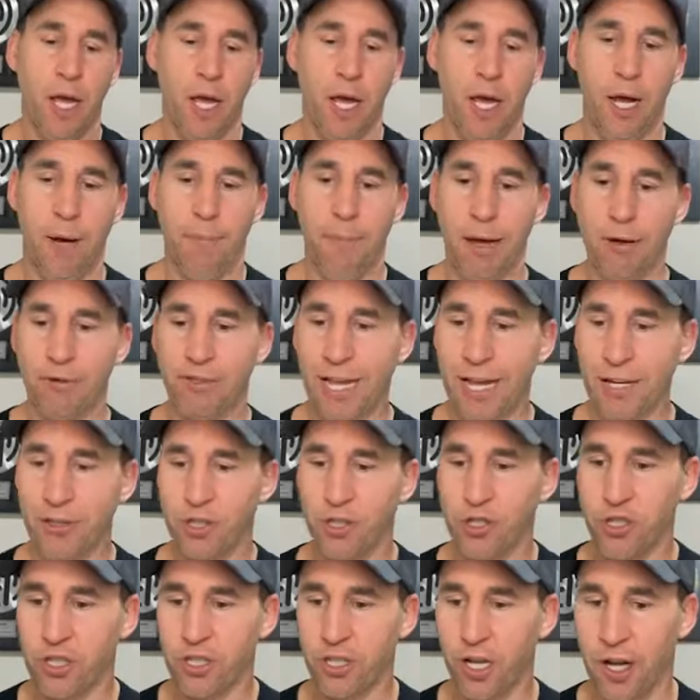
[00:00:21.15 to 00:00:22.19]
Um, I was
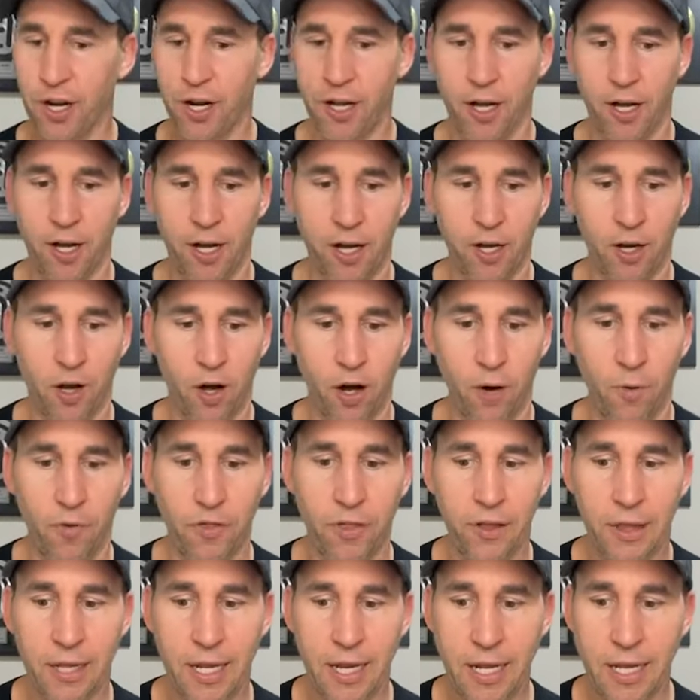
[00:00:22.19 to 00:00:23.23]
actually just on a, a, call
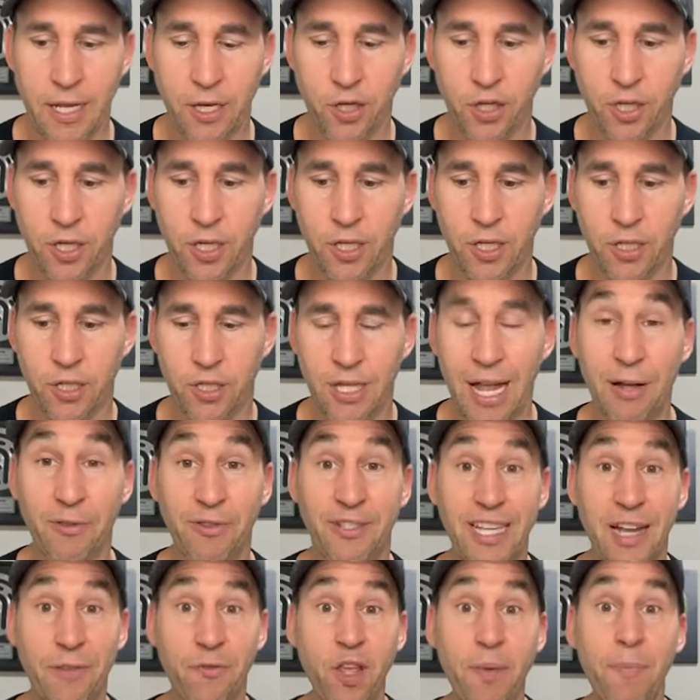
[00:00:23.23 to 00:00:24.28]
with a lady. She's down
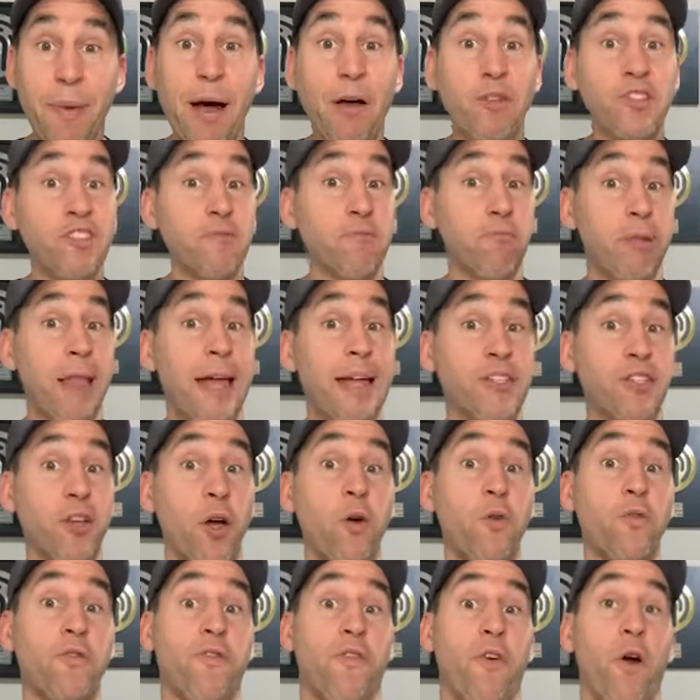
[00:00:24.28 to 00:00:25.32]
70 pounds and
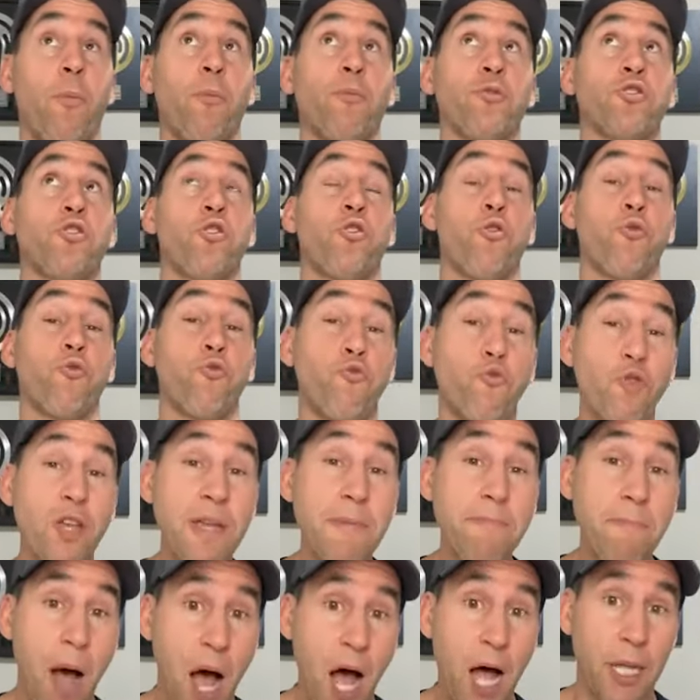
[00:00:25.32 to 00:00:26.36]
plateaued for almost
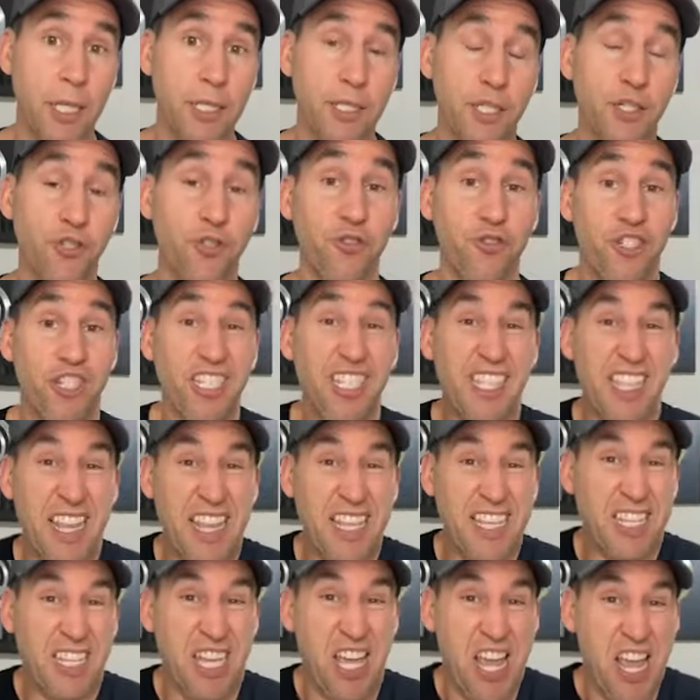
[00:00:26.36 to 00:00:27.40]
three months. And so she's
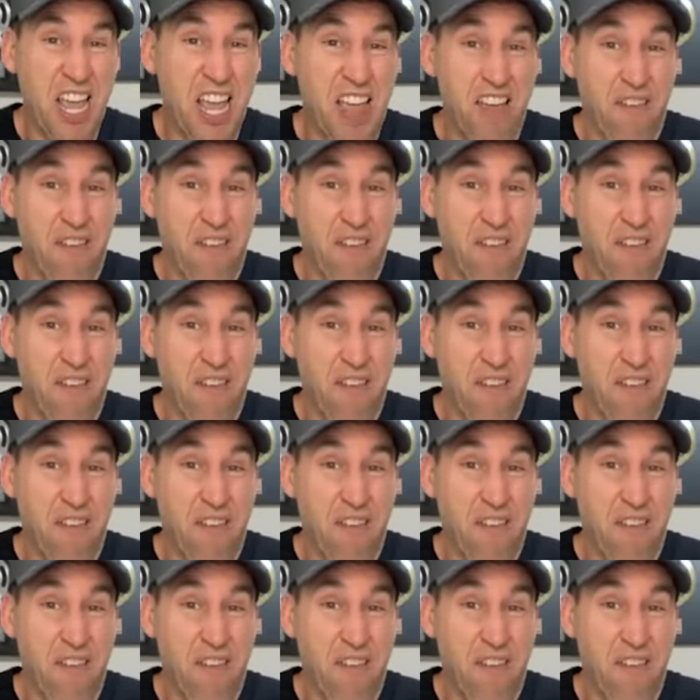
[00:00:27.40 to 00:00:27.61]
in this